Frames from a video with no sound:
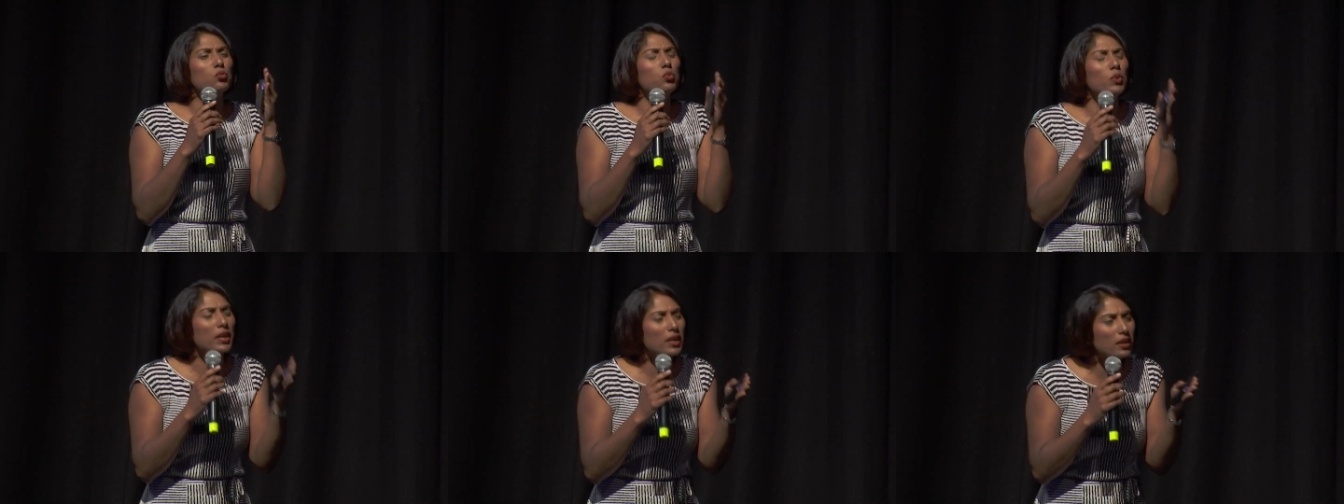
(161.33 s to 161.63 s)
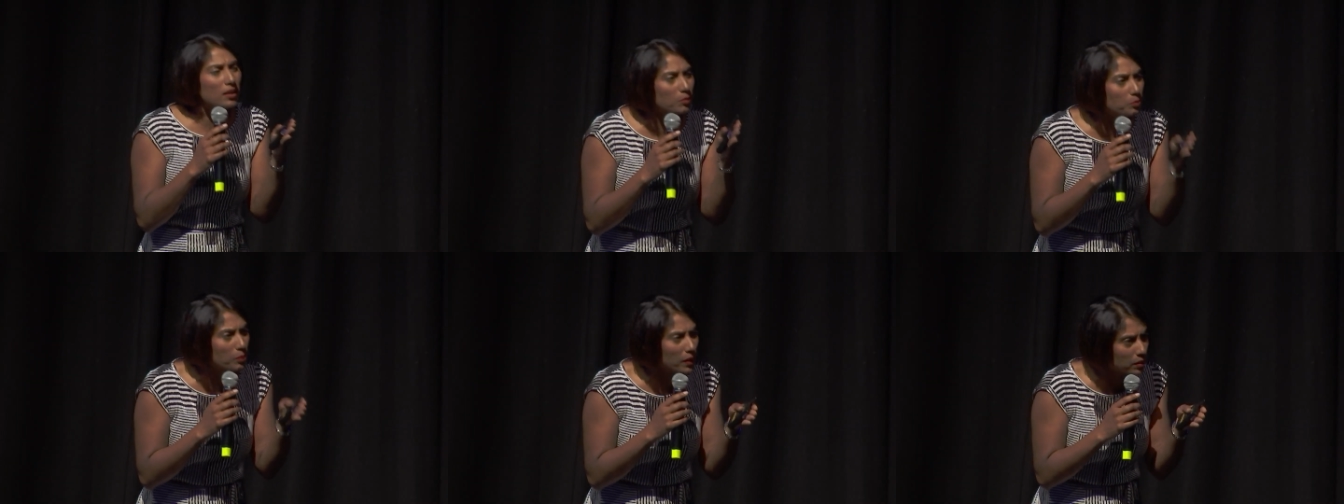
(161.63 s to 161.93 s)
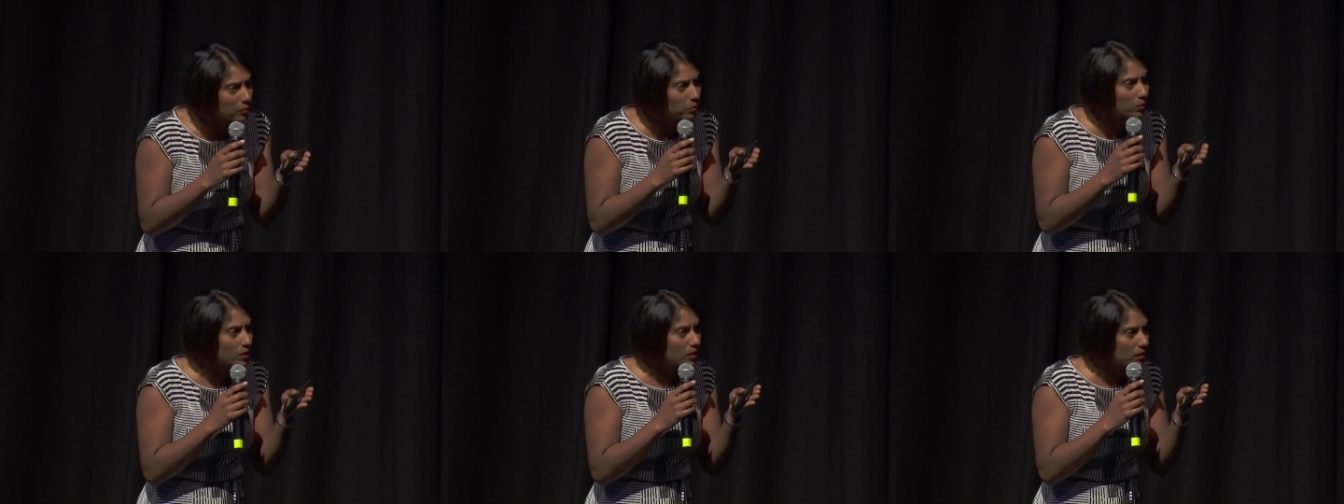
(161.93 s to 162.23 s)
wicked
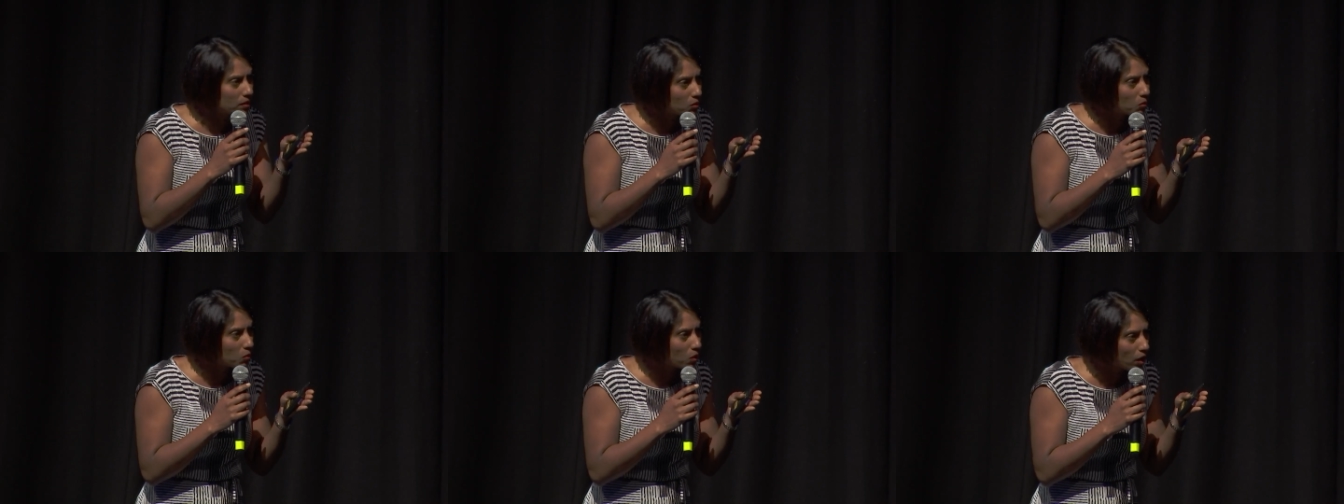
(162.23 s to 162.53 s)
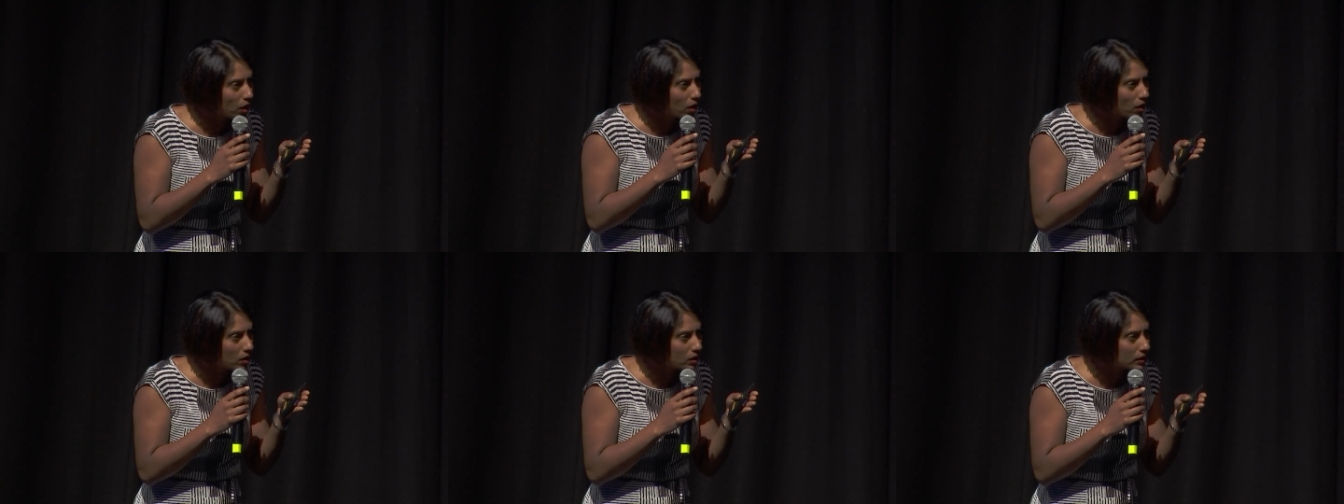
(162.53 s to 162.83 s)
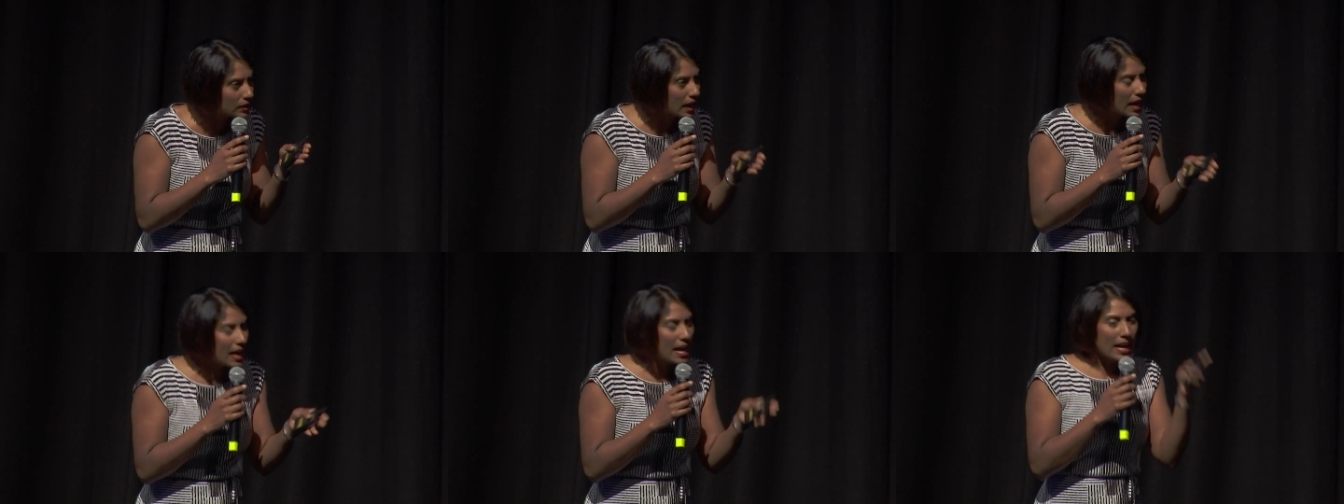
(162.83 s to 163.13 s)
people in the
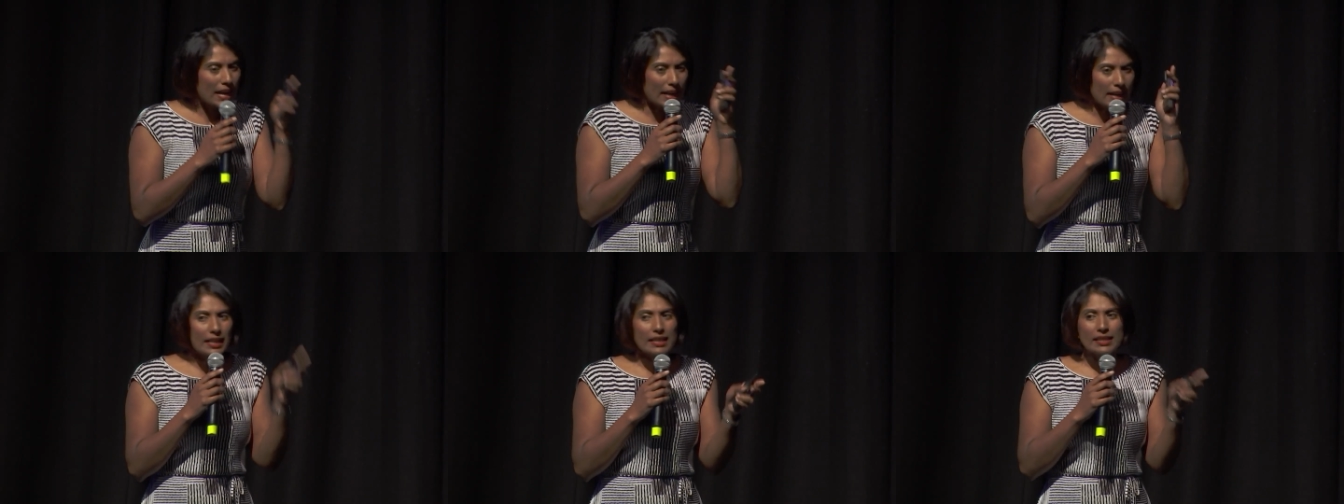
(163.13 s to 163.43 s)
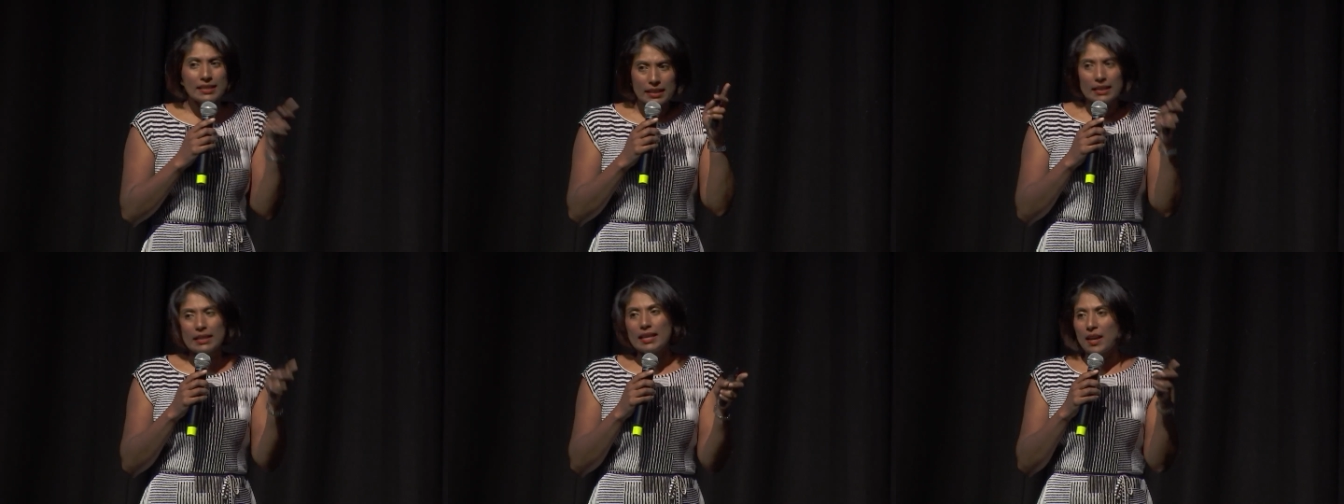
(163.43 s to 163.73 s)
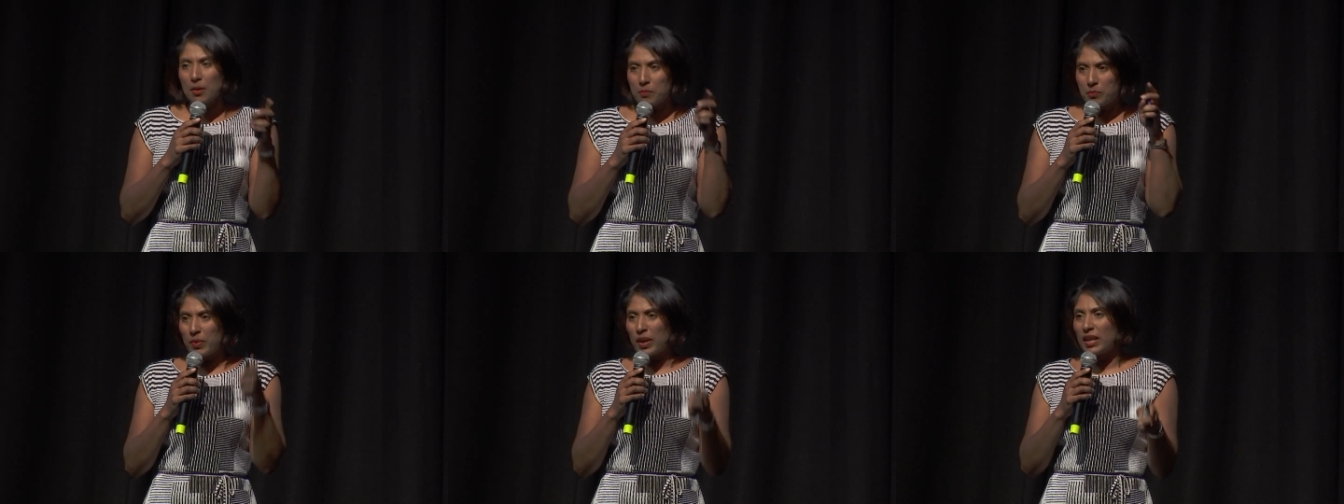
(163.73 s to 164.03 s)
world, it is in
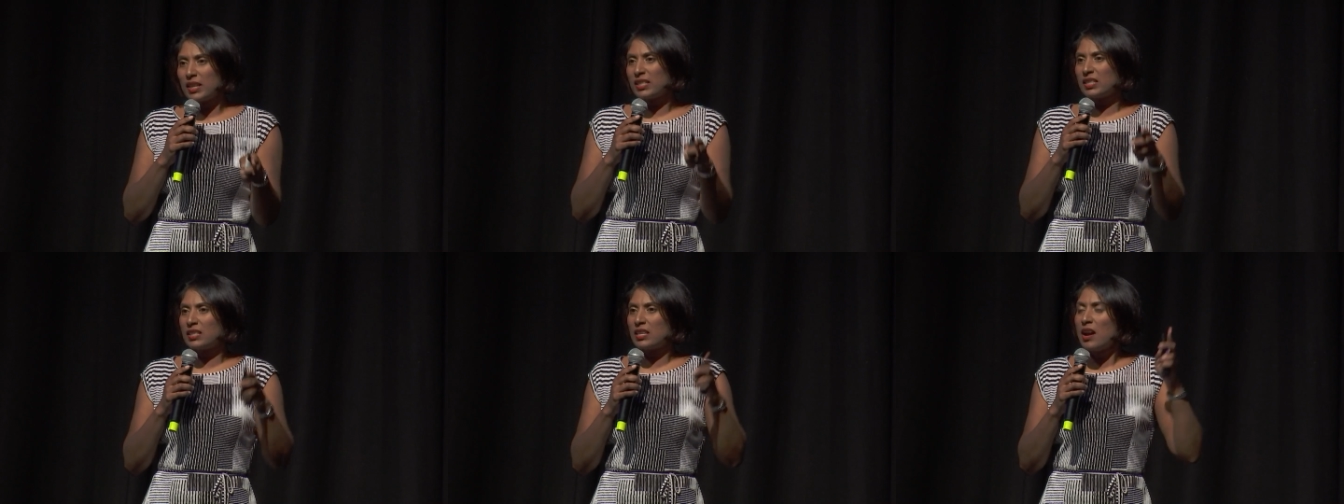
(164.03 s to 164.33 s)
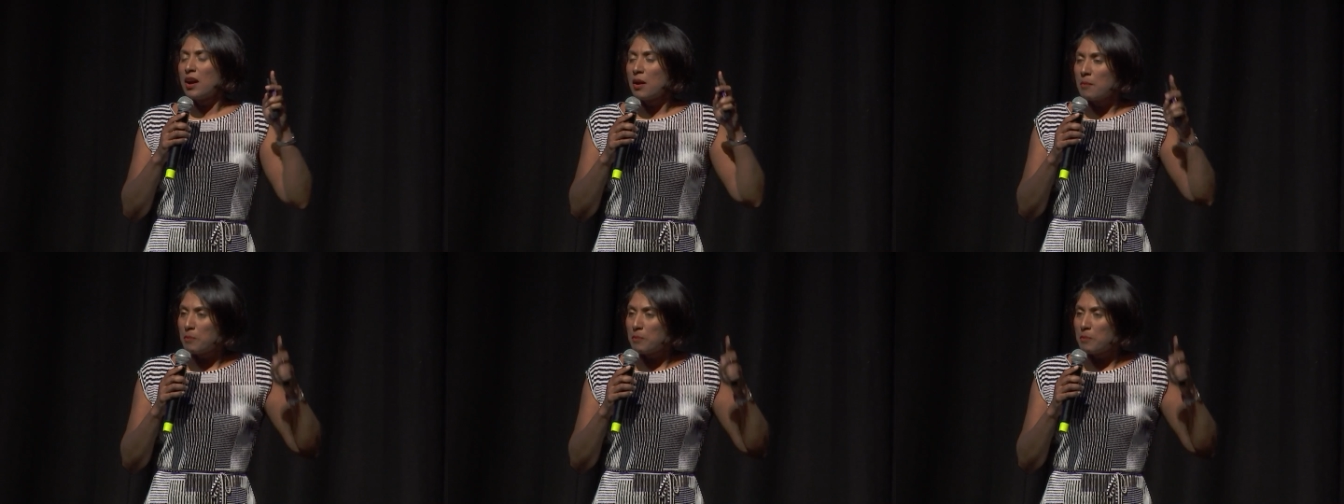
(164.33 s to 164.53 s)
their best